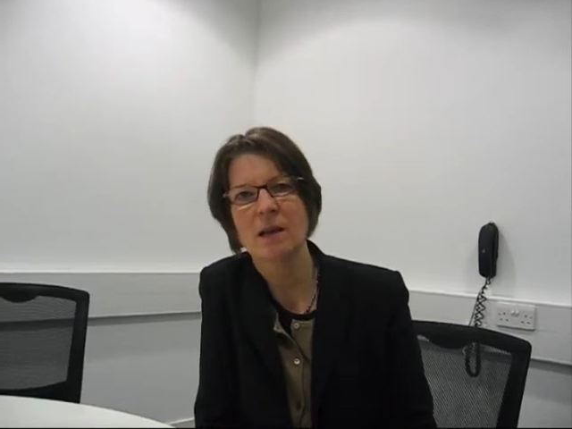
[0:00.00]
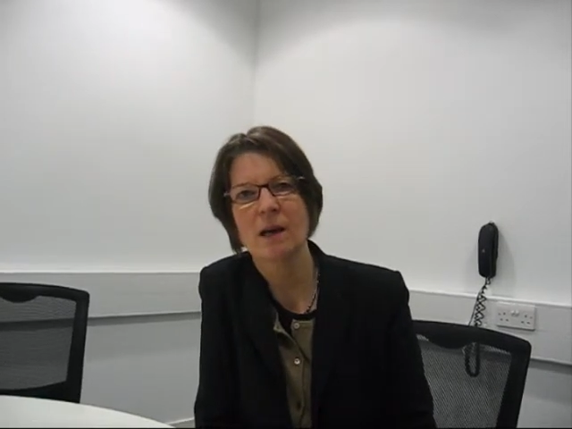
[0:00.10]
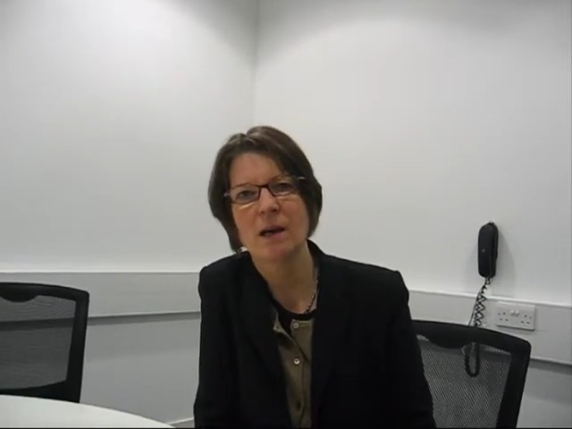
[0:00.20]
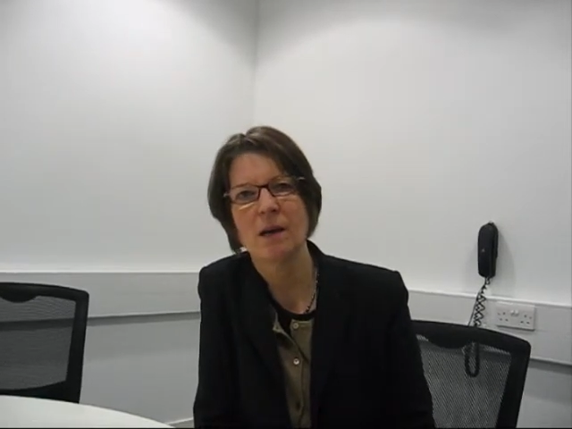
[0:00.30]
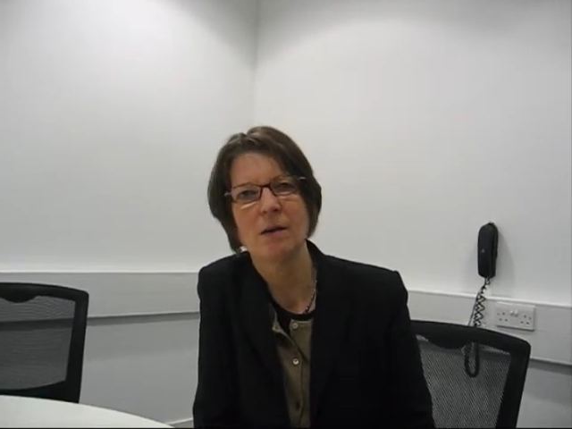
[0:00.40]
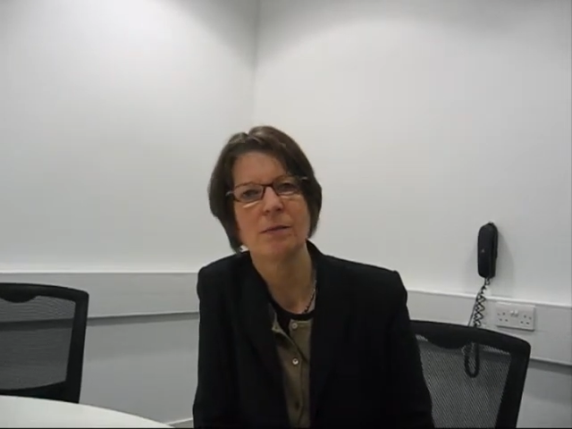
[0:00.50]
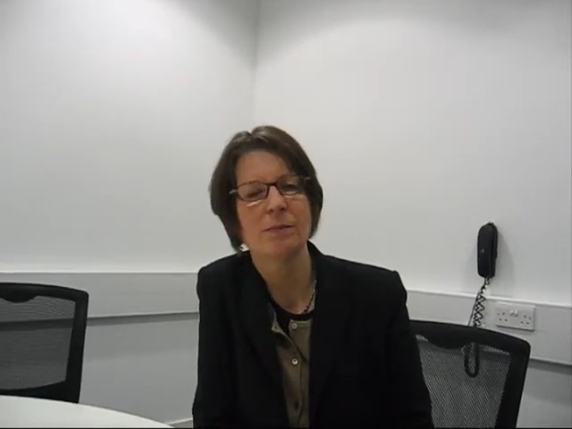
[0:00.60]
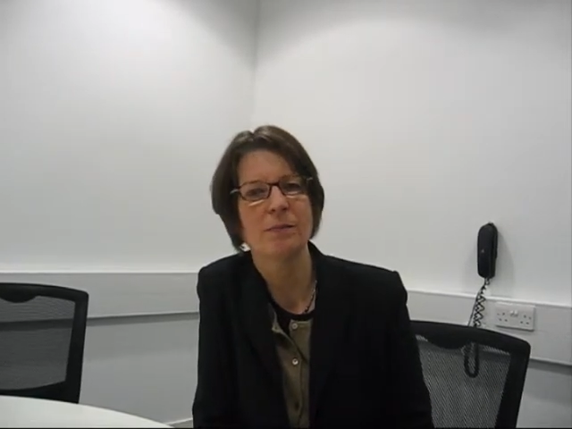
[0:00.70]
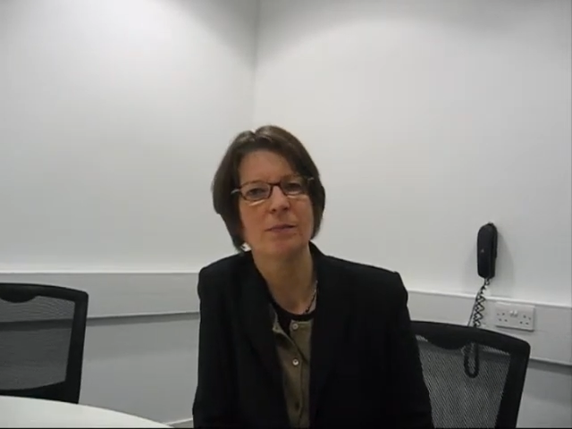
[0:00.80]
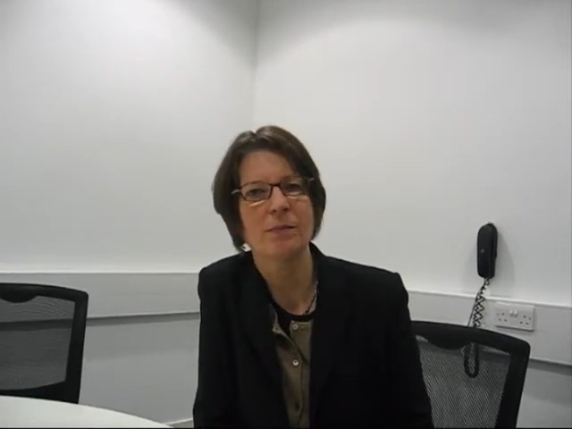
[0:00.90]

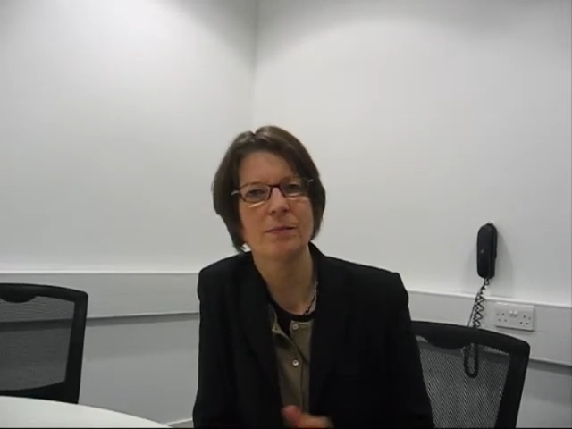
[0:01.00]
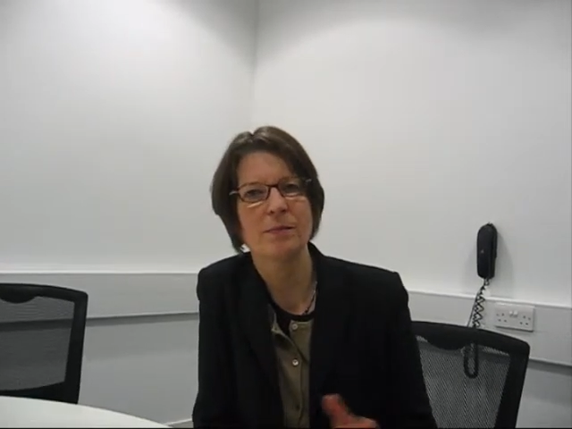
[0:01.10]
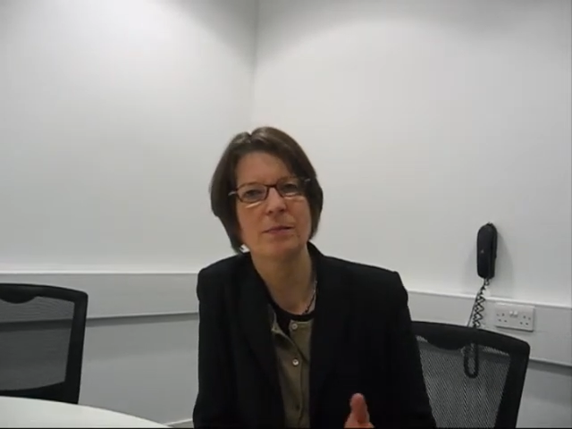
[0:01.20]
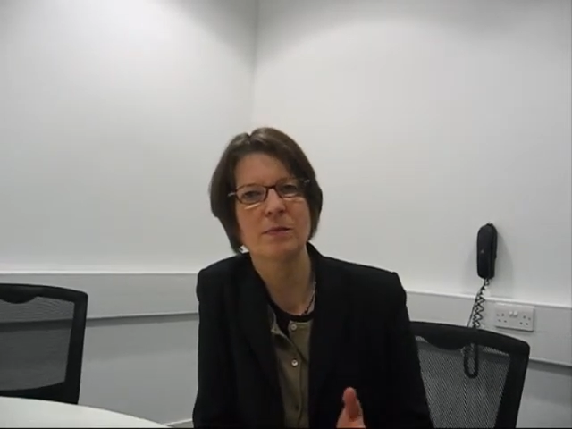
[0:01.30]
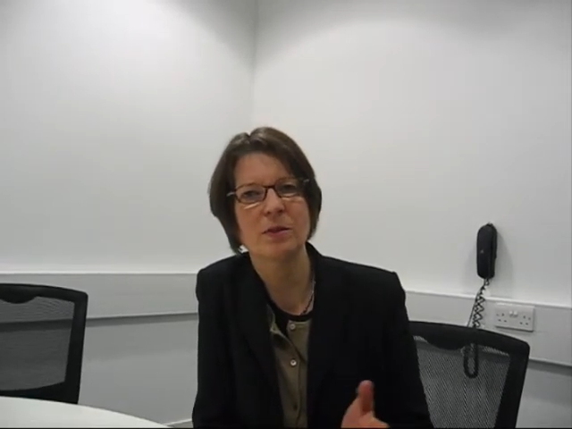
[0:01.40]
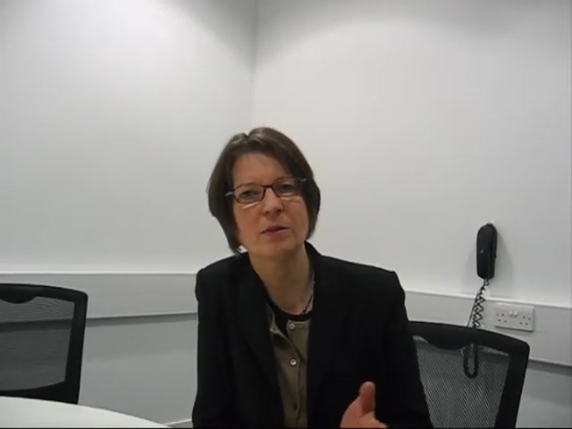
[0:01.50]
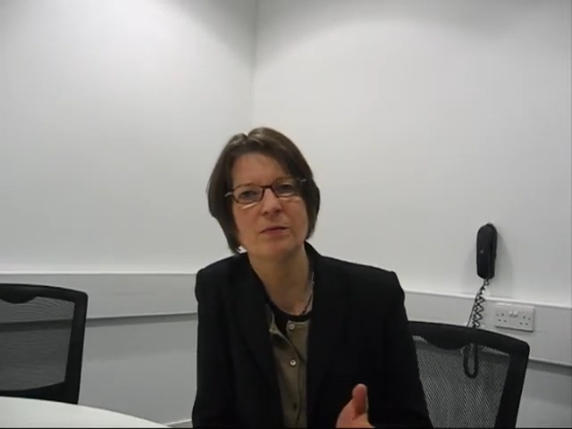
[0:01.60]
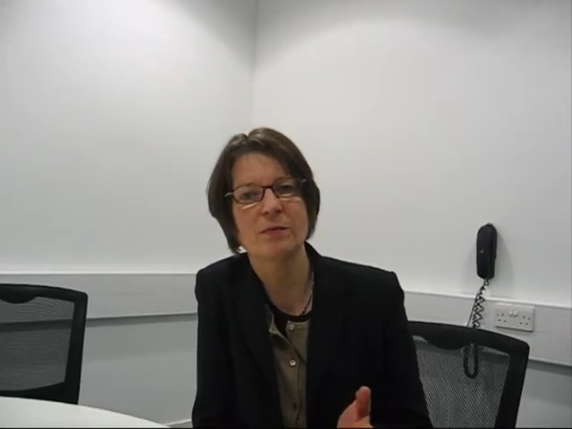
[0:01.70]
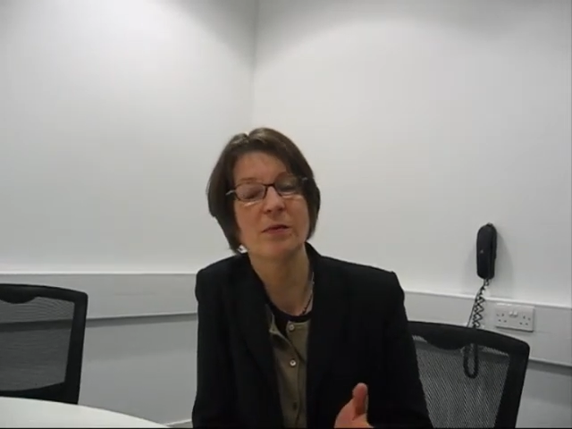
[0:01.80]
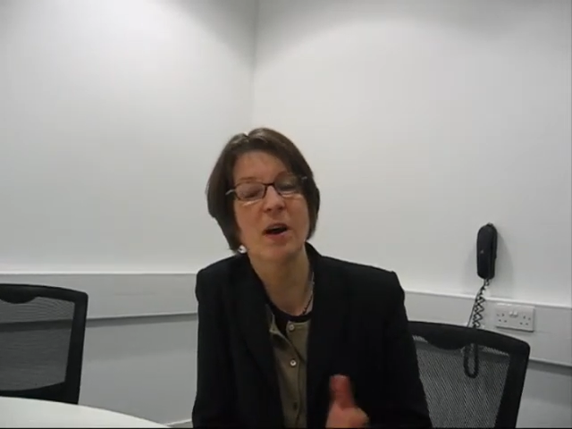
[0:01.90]
sort of
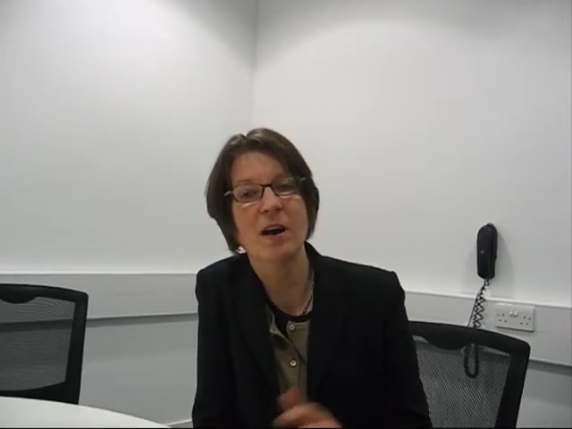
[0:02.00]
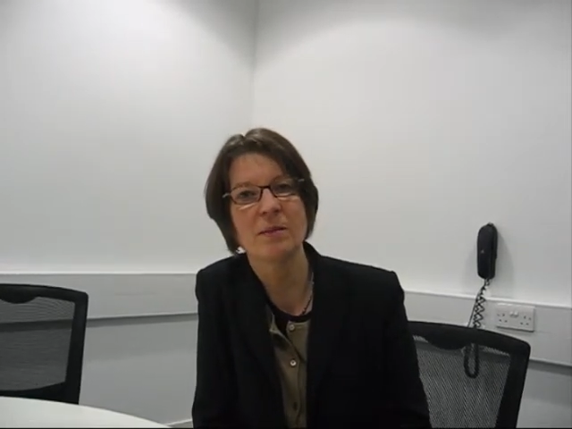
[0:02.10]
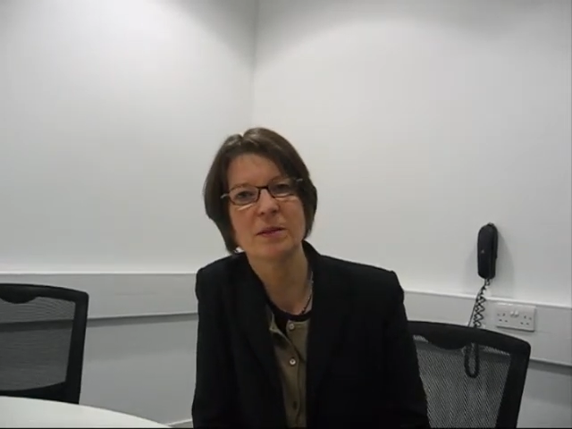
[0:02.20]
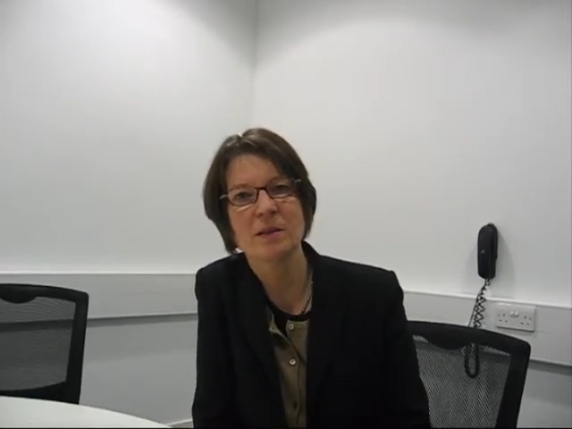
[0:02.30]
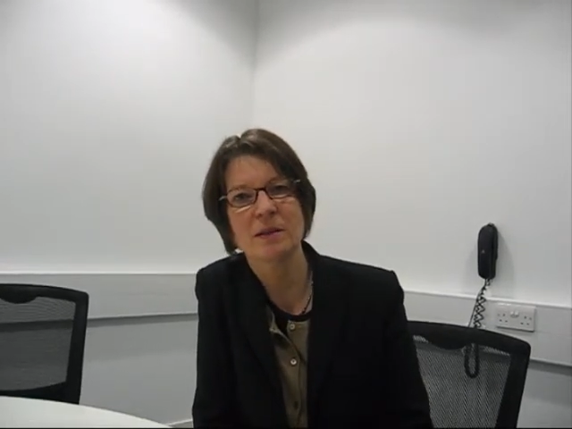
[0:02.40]
environment.